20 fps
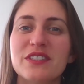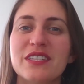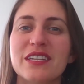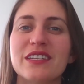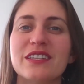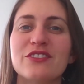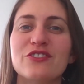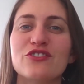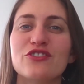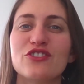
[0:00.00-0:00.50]

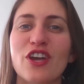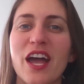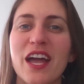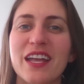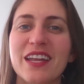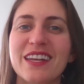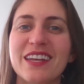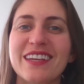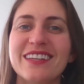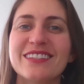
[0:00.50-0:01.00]
in
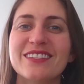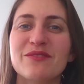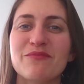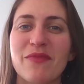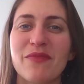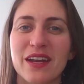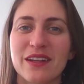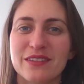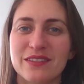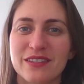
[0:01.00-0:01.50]
Chinese
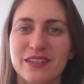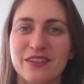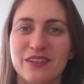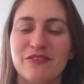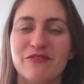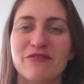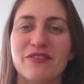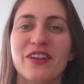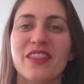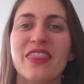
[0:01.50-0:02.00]
medicine
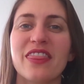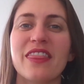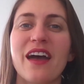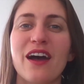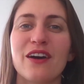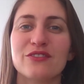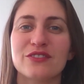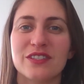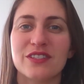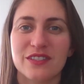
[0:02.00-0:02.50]
for
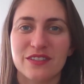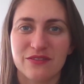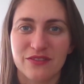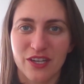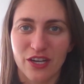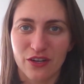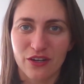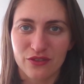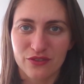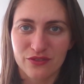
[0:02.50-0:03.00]
thousands of
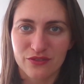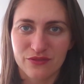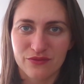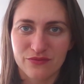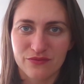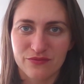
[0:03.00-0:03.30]
years.